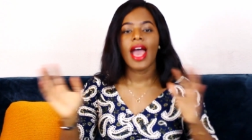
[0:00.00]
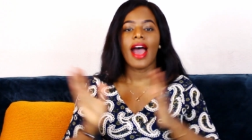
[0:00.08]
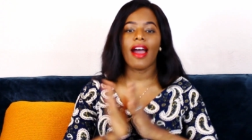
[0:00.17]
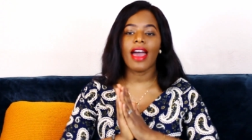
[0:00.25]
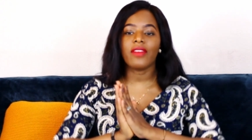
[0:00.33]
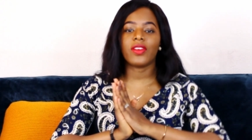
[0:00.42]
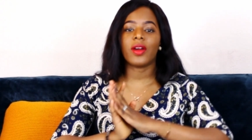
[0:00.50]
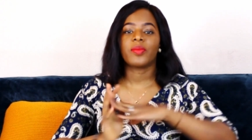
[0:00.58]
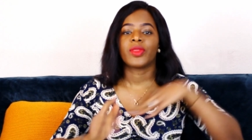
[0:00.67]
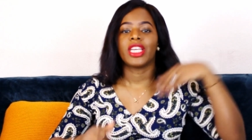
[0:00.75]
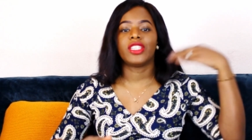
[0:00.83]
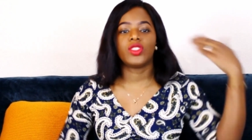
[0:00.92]
However,
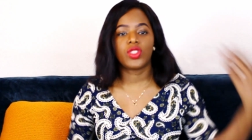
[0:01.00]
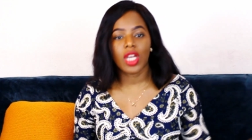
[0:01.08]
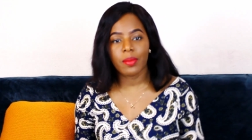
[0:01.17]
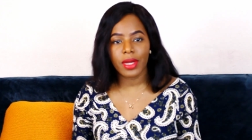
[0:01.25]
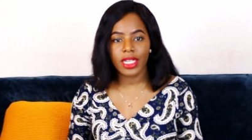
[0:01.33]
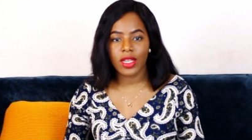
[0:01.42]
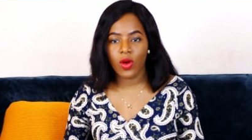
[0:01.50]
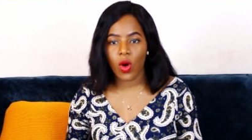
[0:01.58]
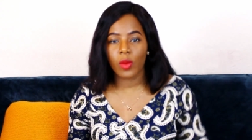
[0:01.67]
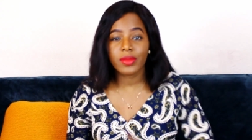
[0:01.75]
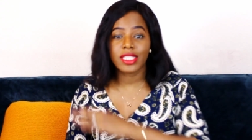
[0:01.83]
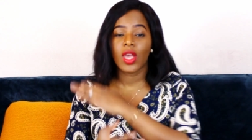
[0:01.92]
in German
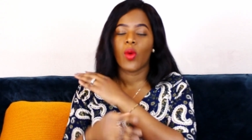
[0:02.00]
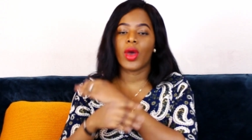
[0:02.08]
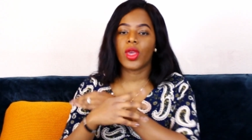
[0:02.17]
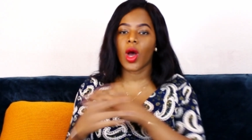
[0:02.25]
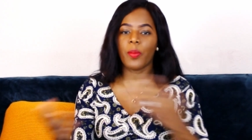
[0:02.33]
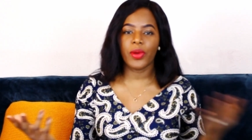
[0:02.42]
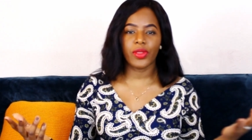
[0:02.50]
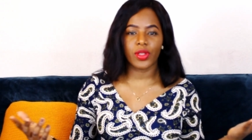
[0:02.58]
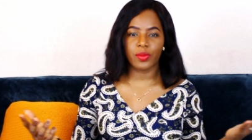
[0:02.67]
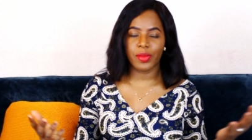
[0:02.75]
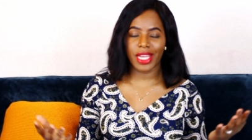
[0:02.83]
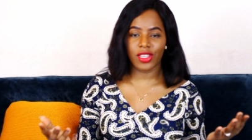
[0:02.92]
homes, when you open
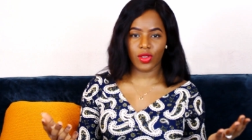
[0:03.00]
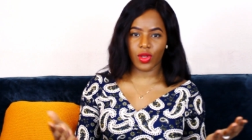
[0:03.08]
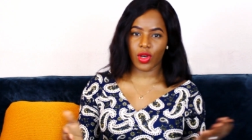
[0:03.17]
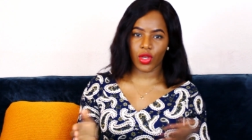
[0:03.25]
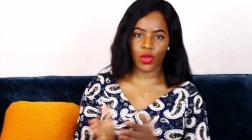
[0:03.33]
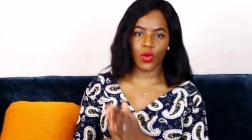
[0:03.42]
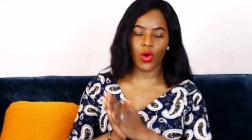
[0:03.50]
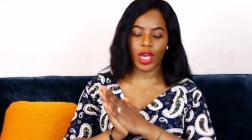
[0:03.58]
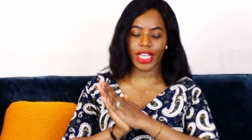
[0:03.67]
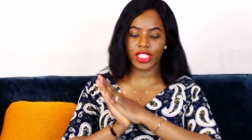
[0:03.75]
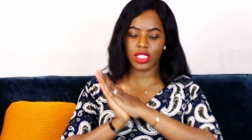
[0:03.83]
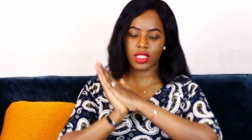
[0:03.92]
the main door, you go
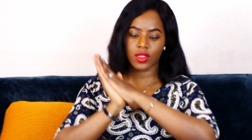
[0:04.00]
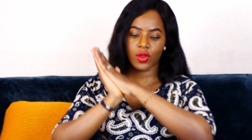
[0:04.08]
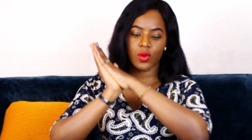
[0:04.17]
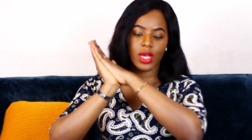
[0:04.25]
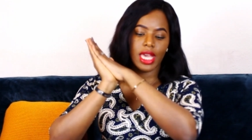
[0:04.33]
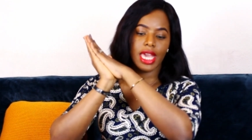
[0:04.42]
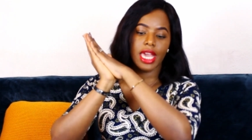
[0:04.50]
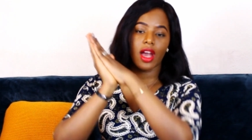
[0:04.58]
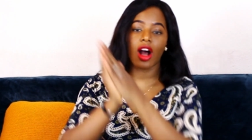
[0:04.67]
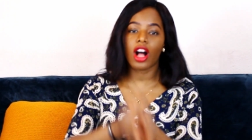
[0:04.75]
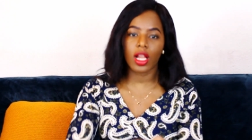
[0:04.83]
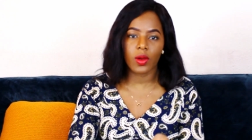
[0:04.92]
into a
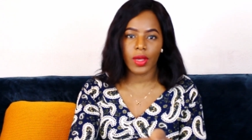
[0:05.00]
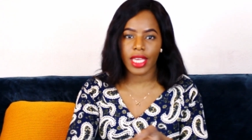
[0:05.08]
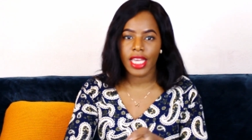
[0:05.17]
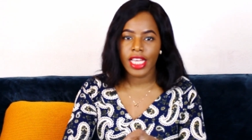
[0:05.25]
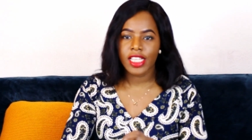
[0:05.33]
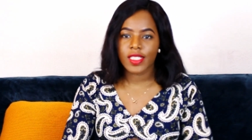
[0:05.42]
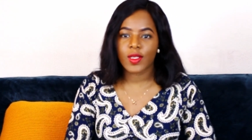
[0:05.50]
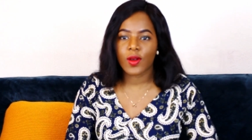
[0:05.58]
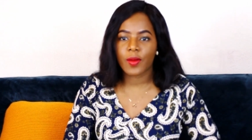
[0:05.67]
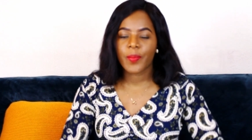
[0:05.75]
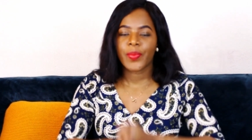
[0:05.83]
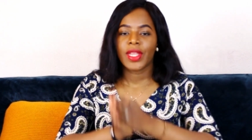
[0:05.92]
hallway
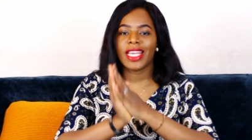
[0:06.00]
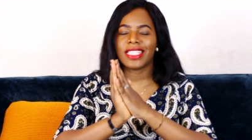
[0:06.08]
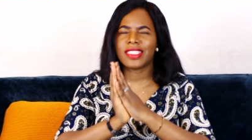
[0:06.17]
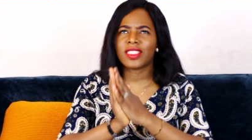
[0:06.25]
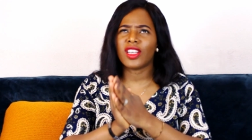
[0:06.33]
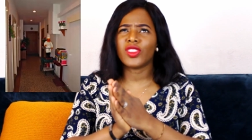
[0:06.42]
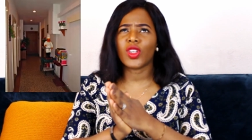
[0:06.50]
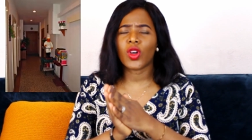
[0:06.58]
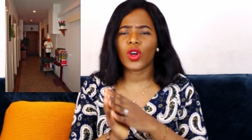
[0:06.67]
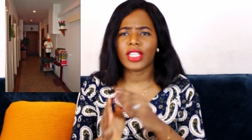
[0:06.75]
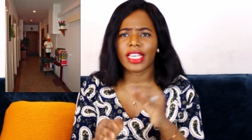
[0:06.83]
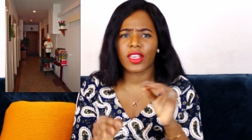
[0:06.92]
So it's also
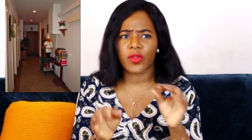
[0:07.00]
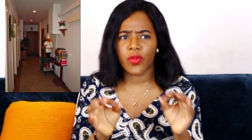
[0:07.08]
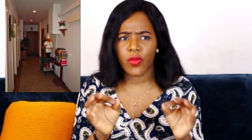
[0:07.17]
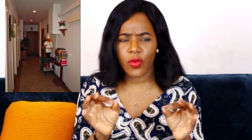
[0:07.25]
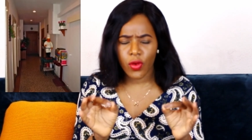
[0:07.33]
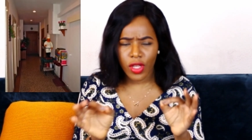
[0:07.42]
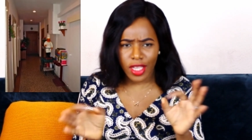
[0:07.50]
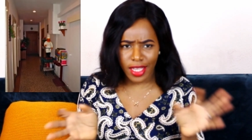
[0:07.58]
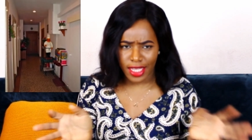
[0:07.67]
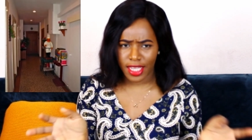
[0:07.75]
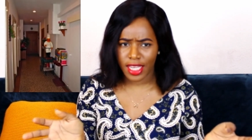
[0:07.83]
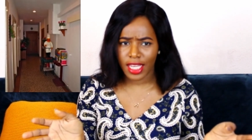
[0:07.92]
called like a foyer
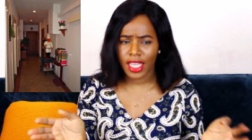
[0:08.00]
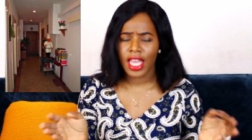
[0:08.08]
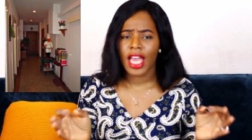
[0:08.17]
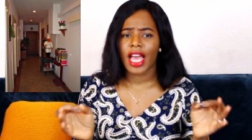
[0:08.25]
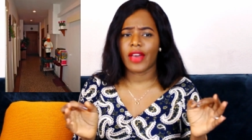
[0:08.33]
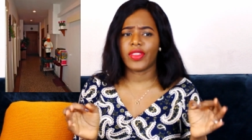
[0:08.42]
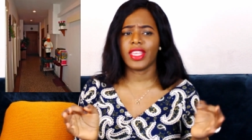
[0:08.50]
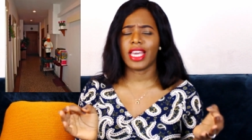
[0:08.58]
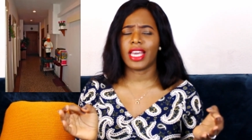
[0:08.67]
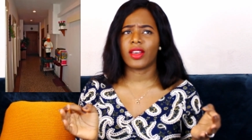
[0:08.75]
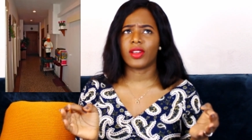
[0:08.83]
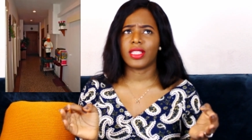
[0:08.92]
here. I think
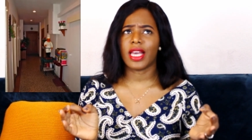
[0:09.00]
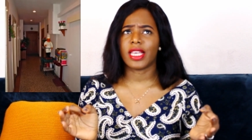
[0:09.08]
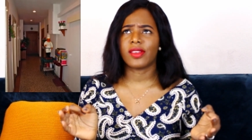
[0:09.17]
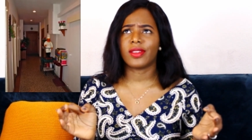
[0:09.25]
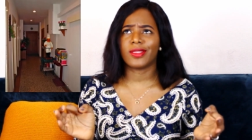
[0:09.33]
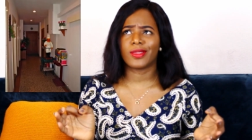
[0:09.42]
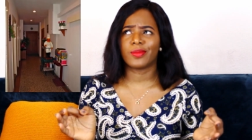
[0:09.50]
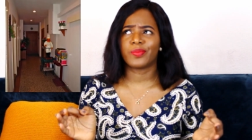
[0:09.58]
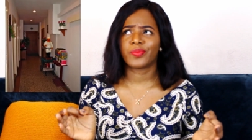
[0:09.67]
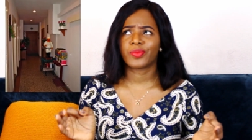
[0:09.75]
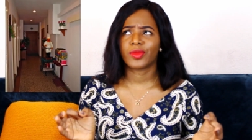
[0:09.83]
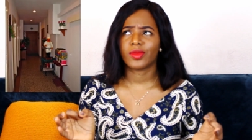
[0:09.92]
I got the
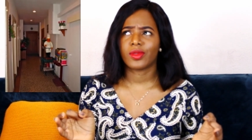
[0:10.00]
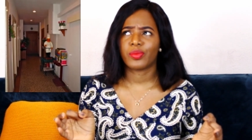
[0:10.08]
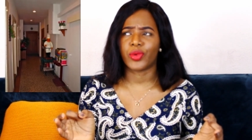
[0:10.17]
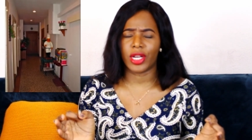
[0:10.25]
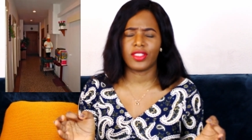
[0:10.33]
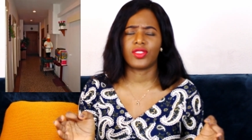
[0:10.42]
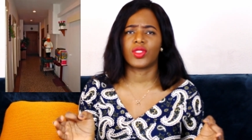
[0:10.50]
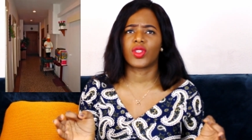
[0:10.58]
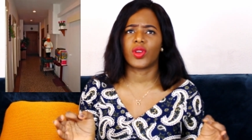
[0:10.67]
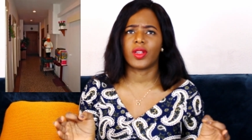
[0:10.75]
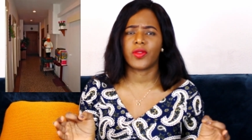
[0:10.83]
pronunciation correct.